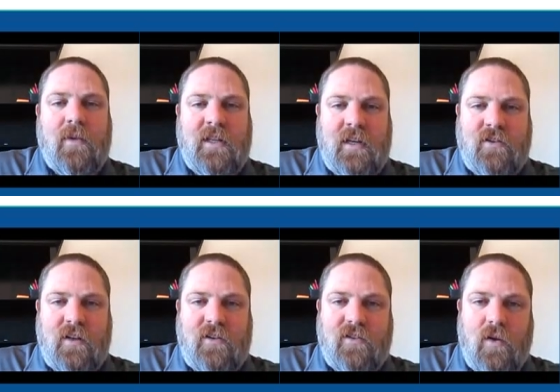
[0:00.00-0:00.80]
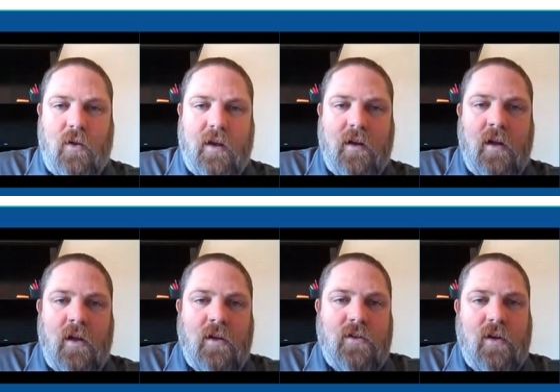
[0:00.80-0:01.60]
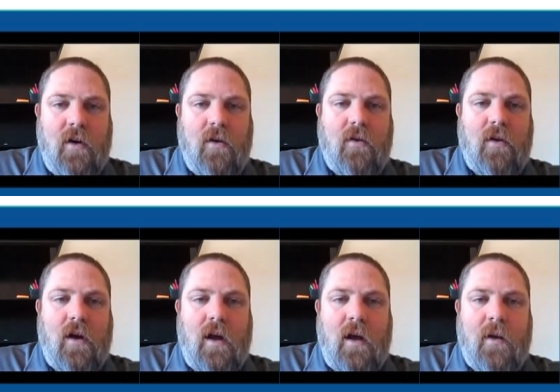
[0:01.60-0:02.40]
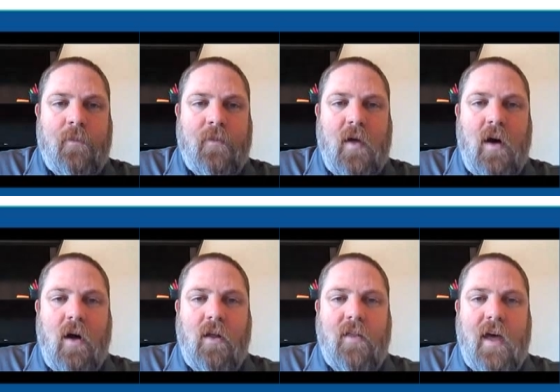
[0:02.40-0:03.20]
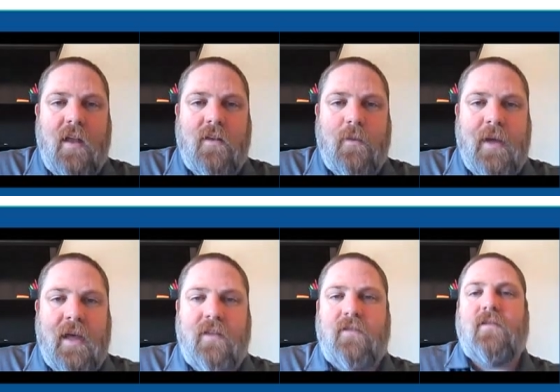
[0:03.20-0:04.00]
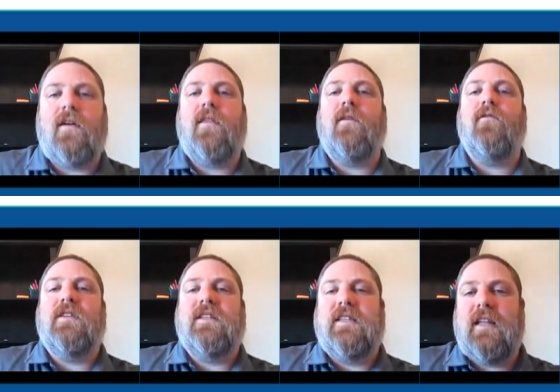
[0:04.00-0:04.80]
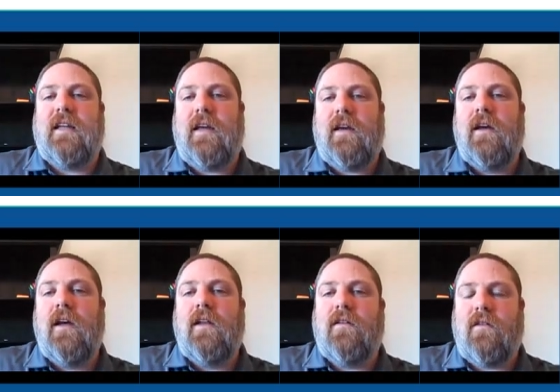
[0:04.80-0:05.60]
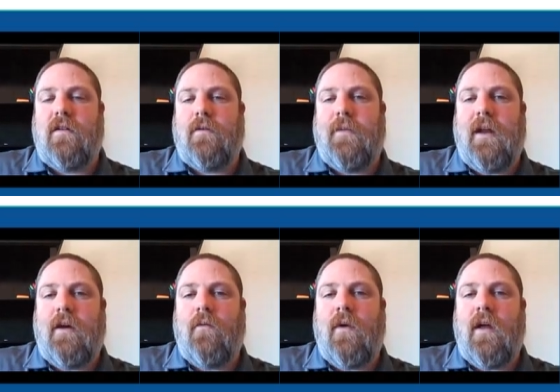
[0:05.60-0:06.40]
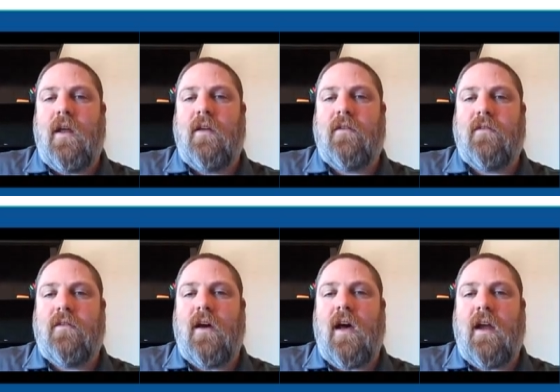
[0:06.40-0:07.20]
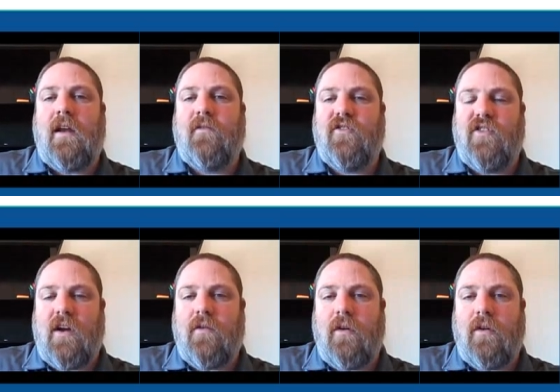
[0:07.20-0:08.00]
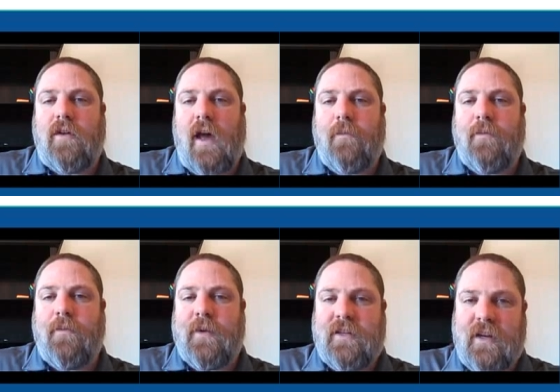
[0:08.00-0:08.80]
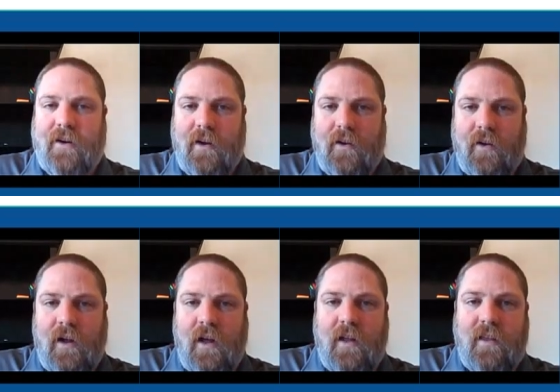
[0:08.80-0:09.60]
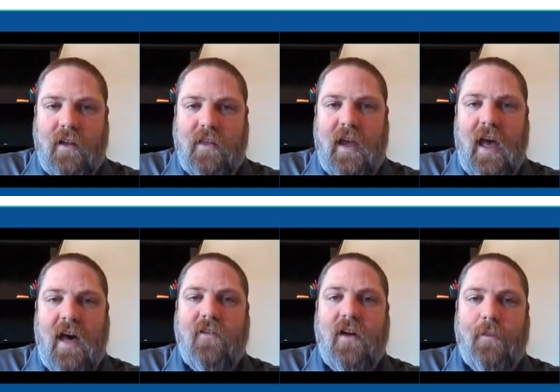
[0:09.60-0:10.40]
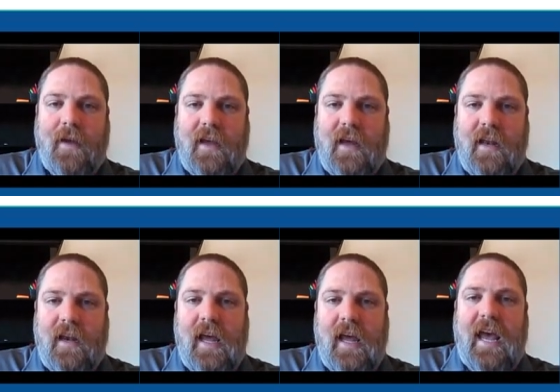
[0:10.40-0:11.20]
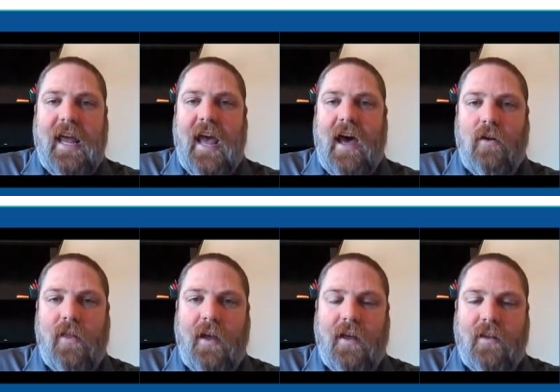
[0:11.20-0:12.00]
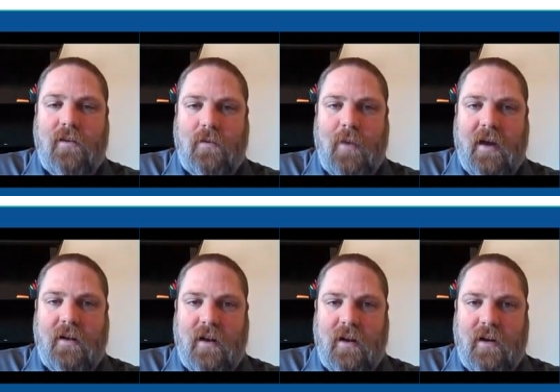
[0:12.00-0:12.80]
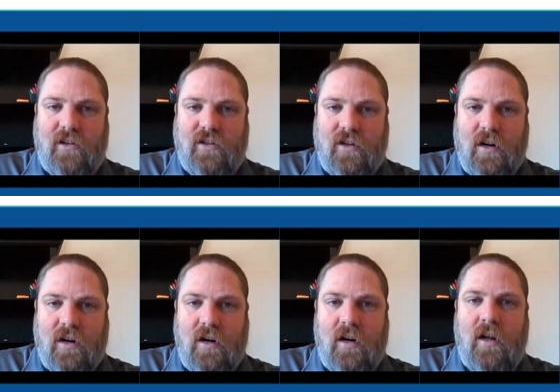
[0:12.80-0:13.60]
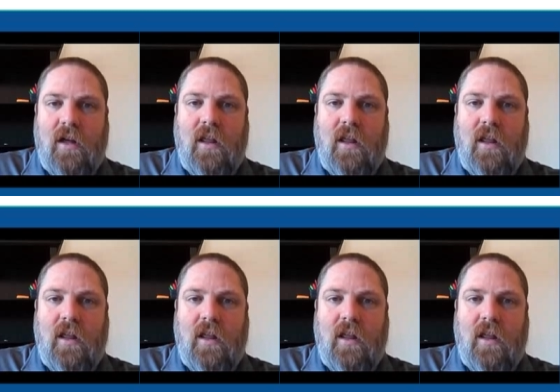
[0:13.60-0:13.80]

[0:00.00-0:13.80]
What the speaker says: potentially stolen. So all of that depends on the facility determining what is the kind of general type of material that they have coming in, and how do they inspect and ensure